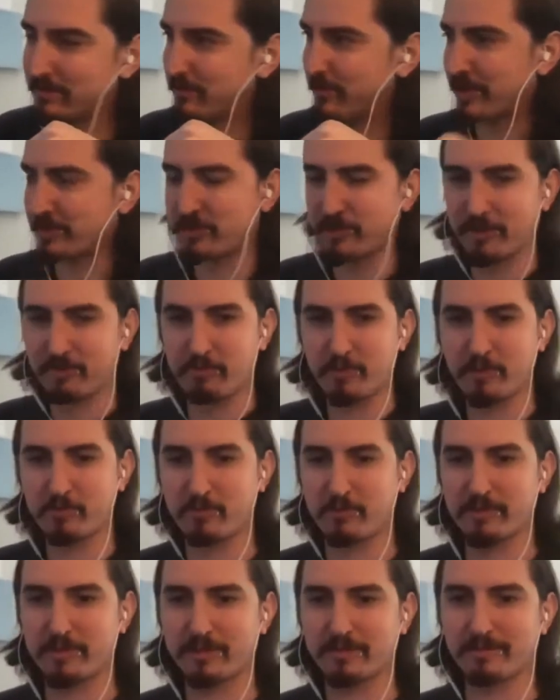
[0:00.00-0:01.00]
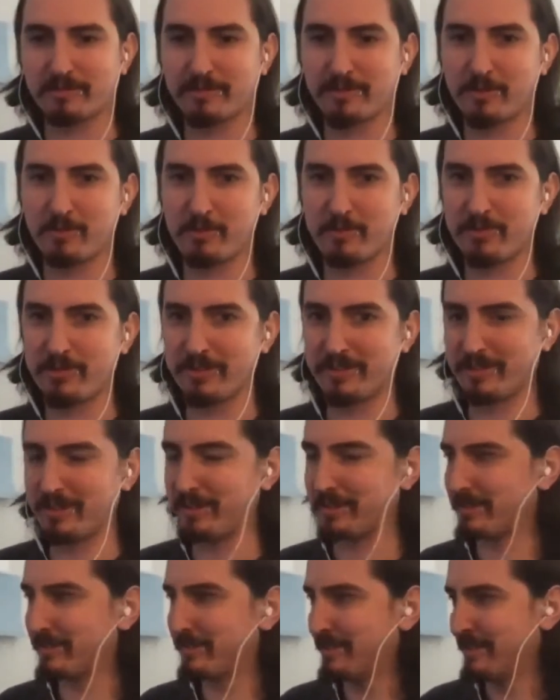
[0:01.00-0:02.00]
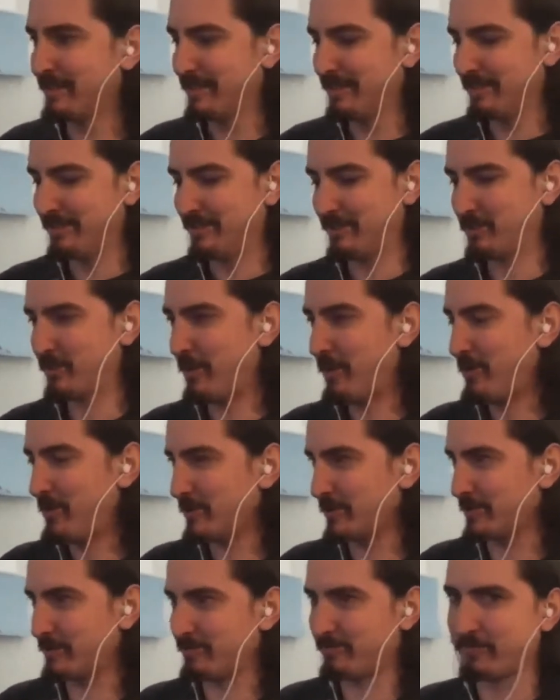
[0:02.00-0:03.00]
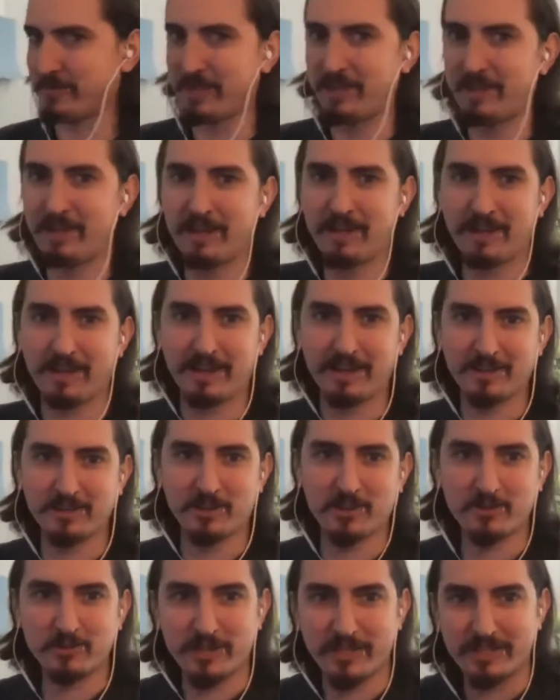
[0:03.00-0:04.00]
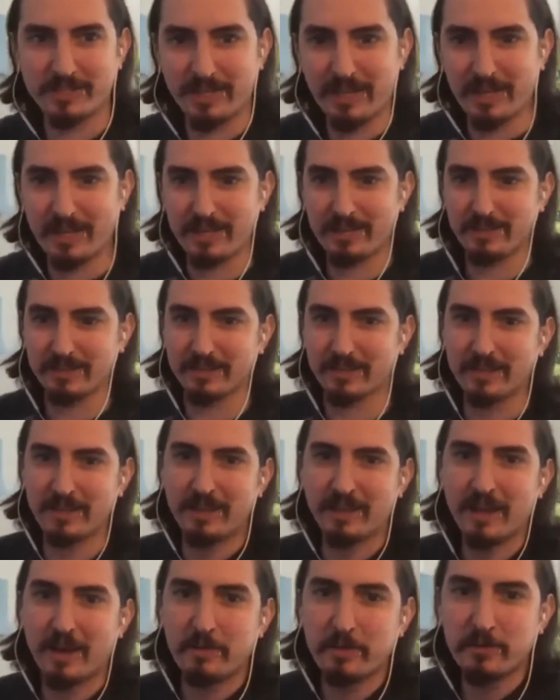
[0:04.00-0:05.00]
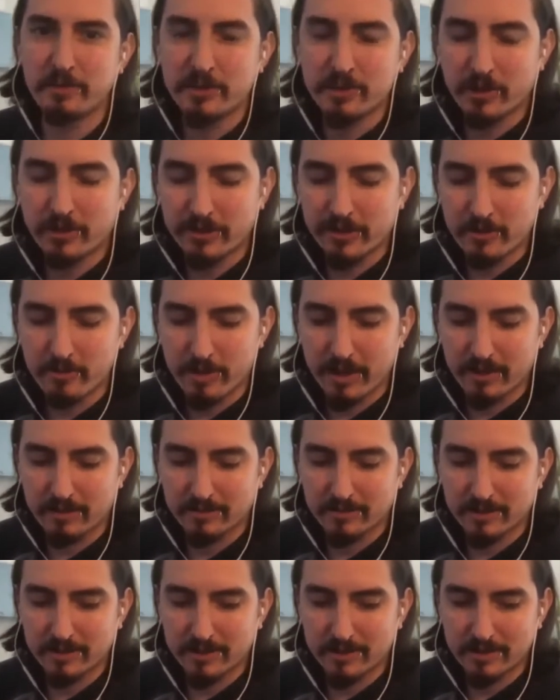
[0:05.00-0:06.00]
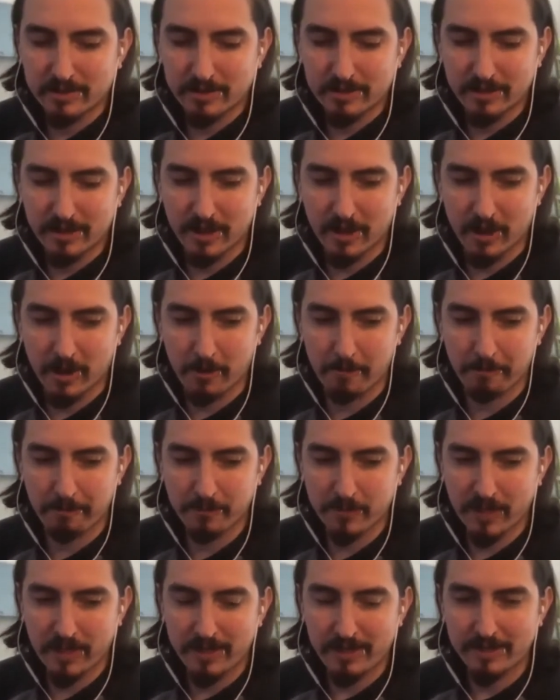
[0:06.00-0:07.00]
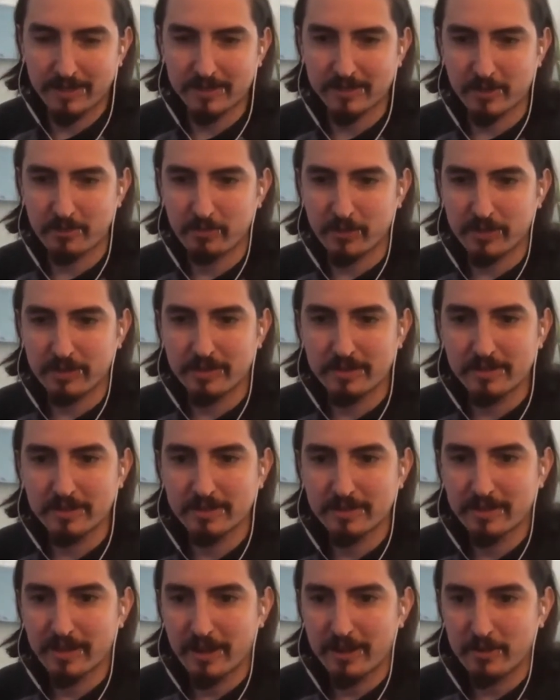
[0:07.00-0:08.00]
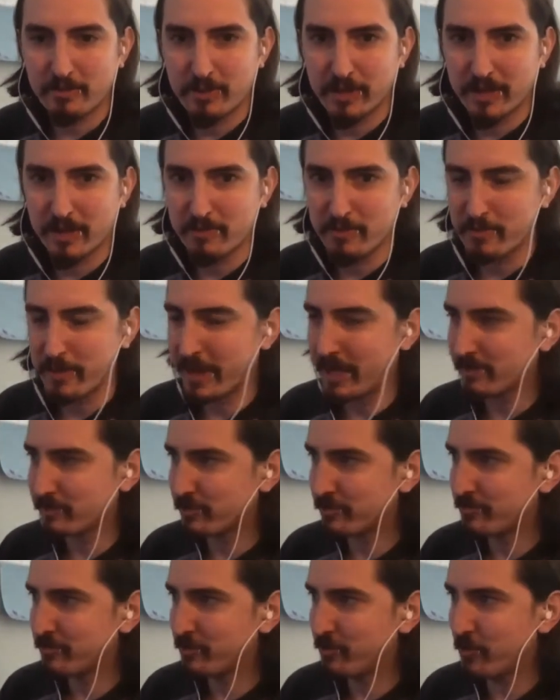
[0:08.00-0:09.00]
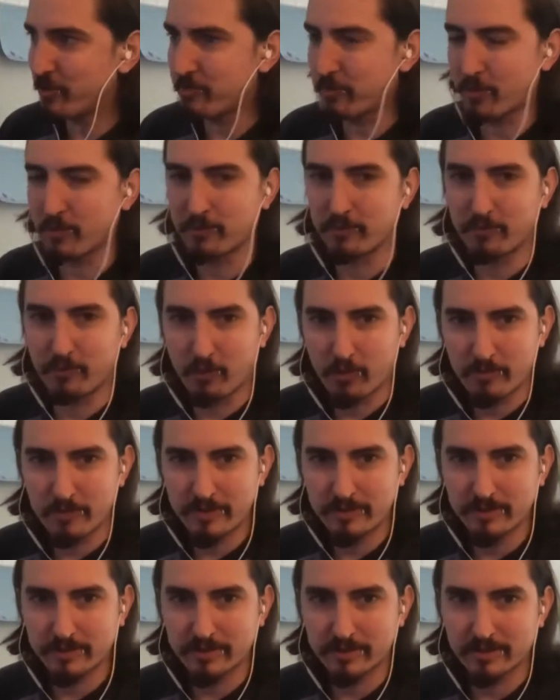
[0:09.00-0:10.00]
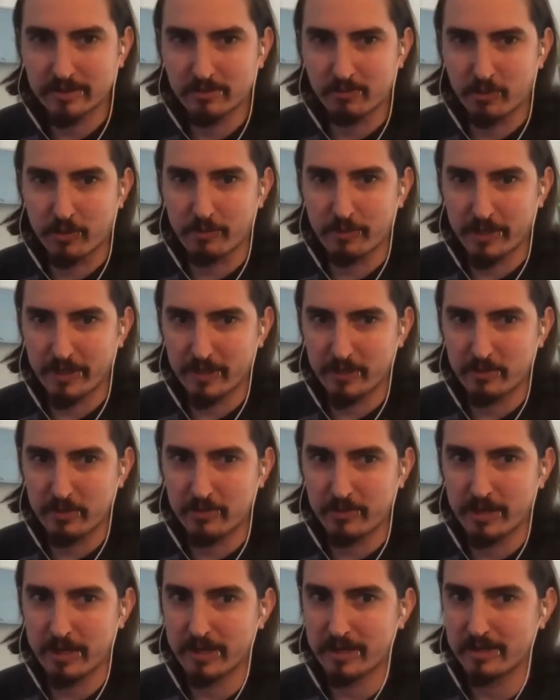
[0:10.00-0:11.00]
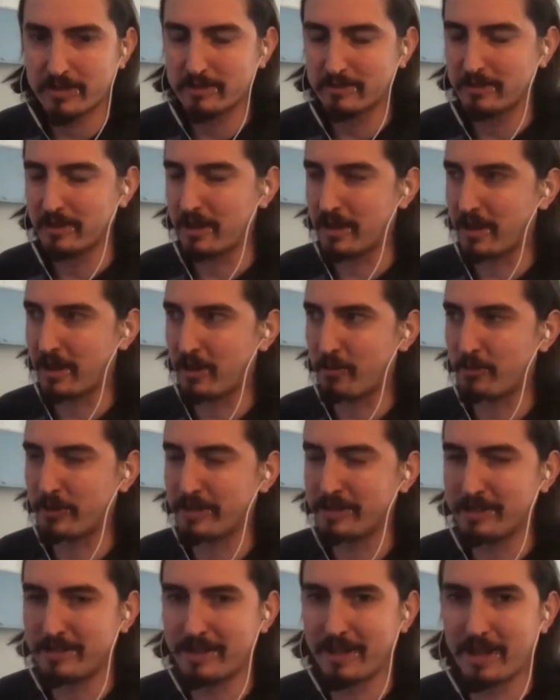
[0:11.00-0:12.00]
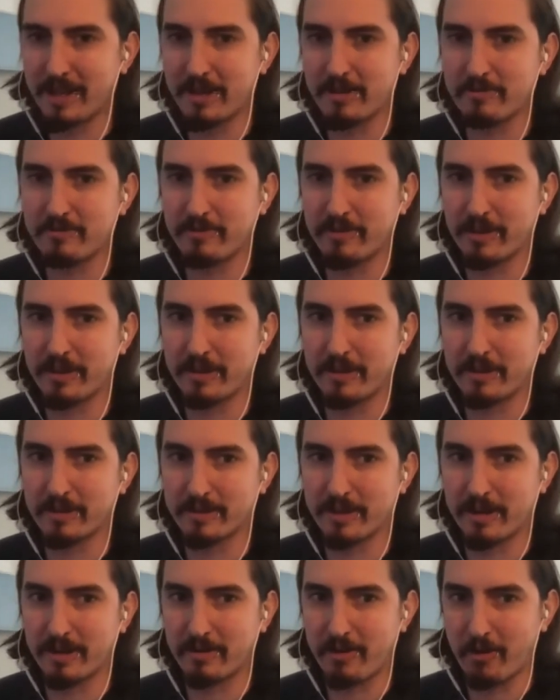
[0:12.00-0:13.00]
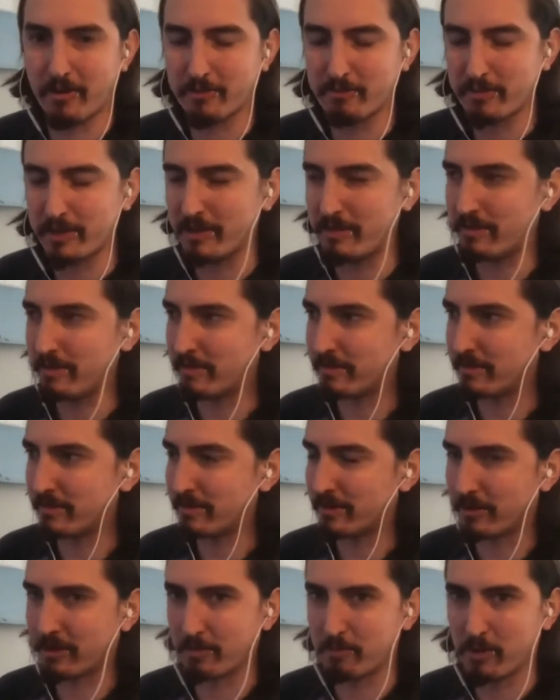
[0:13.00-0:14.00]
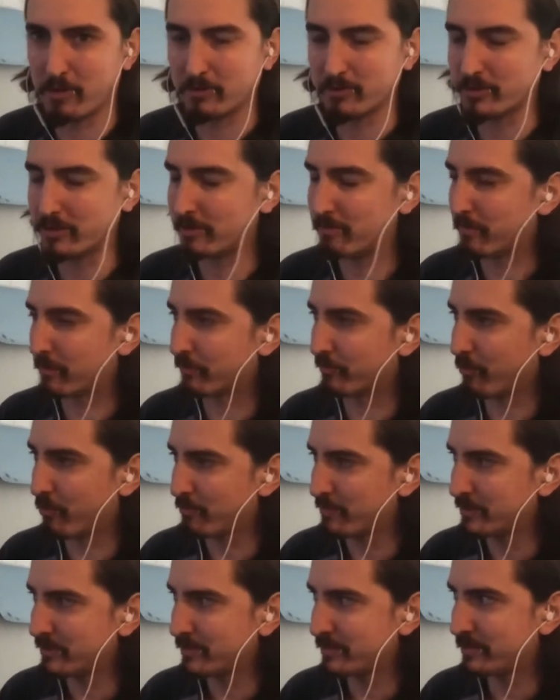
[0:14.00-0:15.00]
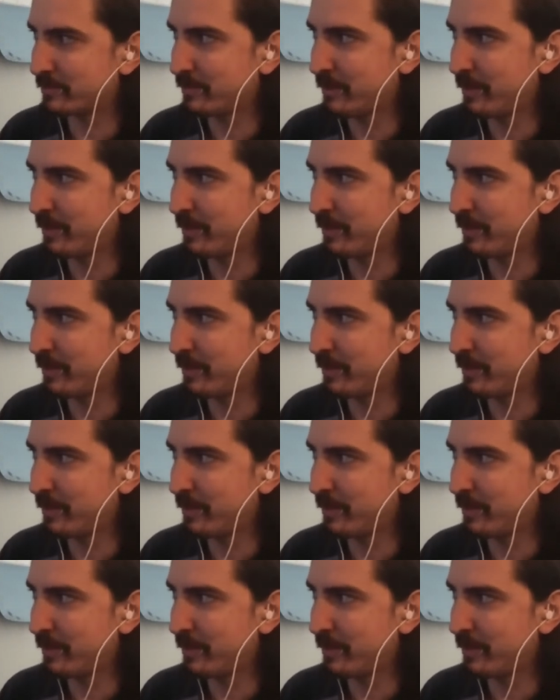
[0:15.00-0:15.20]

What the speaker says: We actually have people at Community Sync. This is awesome. So today I'm going to be talking about something that's kind of become a passion, performance. We're a PWA. We need to have a kind of heartbeat on, or a pulse on performance.